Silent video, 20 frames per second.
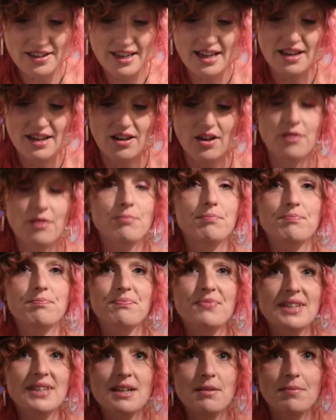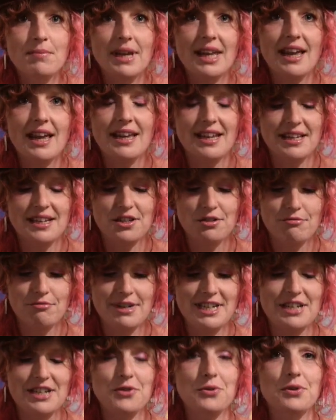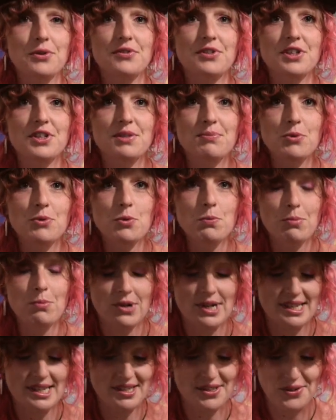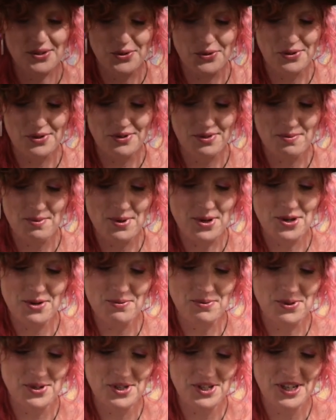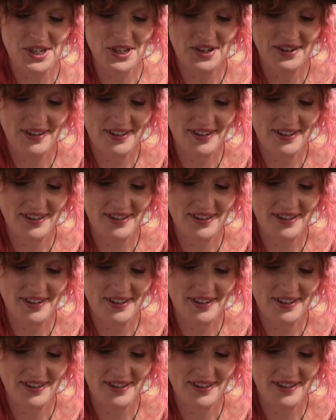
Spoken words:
again, I've been getting into reading all of the small prints on all of the Pokemon too.